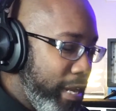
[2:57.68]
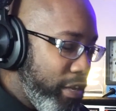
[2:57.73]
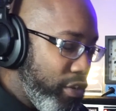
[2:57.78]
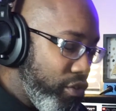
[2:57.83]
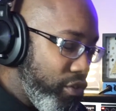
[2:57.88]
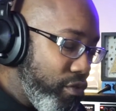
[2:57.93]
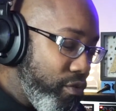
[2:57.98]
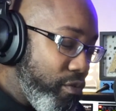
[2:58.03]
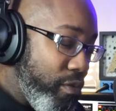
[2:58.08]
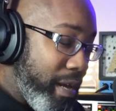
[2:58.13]
I
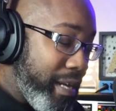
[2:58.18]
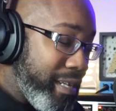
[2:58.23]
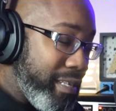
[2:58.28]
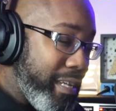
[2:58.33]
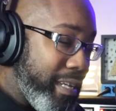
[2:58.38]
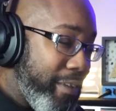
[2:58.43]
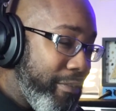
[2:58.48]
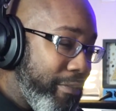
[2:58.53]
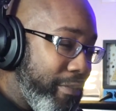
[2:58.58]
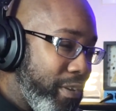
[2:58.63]
do want to
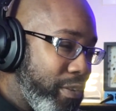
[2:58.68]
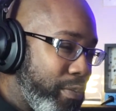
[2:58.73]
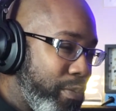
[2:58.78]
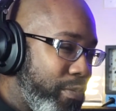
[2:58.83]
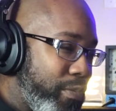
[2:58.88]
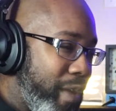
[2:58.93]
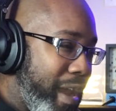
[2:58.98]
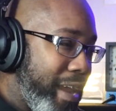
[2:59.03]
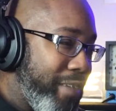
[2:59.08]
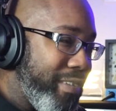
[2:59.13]
say first
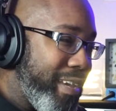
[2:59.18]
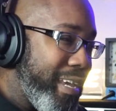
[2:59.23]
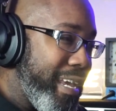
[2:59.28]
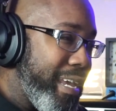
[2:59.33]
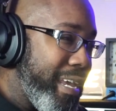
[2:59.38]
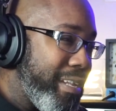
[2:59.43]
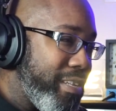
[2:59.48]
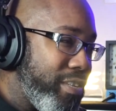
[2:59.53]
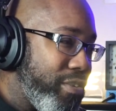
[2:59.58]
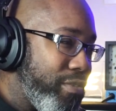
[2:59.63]
before I even
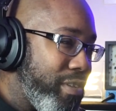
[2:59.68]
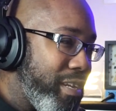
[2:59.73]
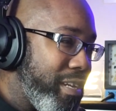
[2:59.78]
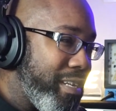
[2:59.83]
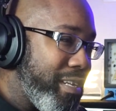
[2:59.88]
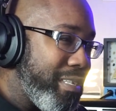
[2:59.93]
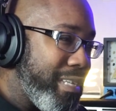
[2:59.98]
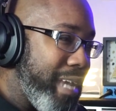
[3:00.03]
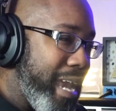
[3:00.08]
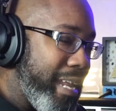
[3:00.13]
get into the
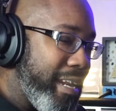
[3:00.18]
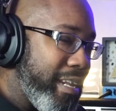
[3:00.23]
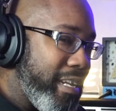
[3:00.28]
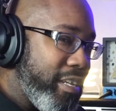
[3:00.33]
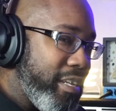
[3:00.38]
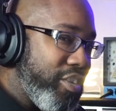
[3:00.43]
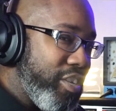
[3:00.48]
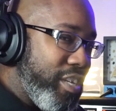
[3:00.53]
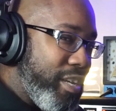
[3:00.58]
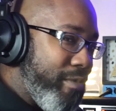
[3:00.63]
design of
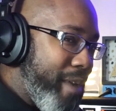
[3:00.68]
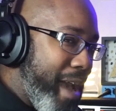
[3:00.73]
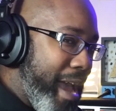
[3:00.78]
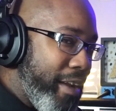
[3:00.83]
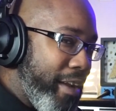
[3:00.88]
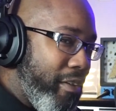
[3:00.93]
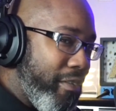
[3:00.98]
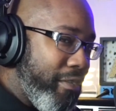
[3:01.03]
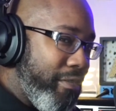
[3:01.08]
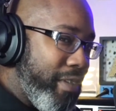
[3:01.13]
the GUI and all the